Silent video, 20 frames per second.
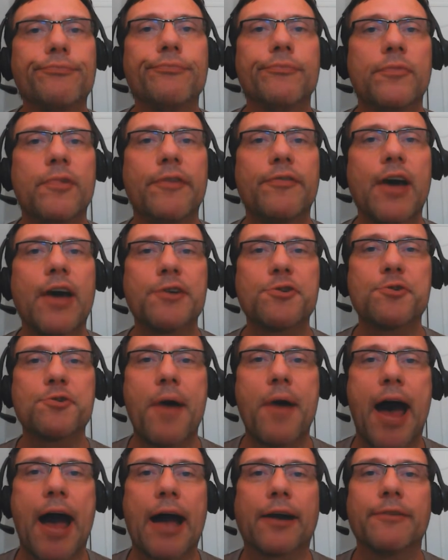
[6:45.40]
they've got your
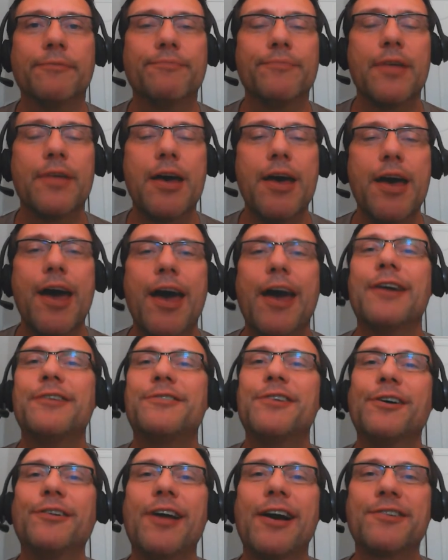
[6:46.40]
back.
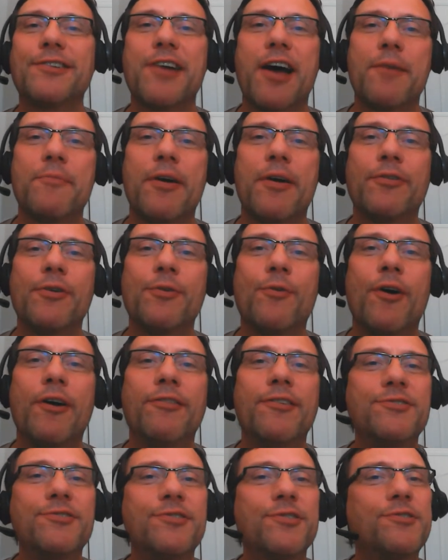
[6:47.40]
Until next time, everyone,
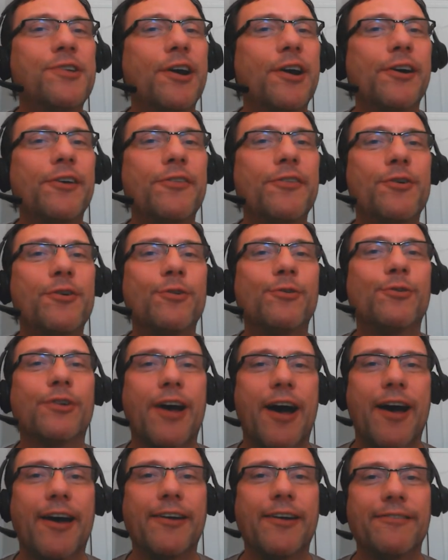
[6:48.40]
this is Gary the Google
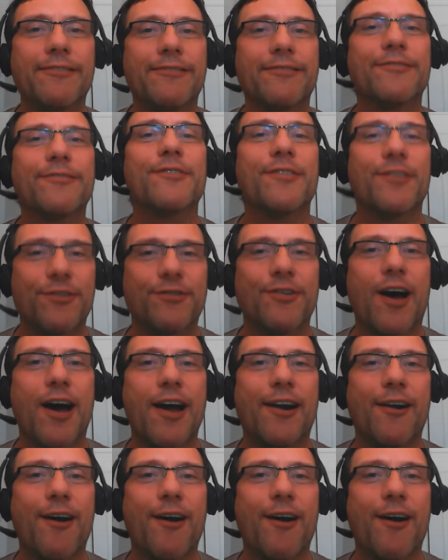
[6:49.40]
Guy signing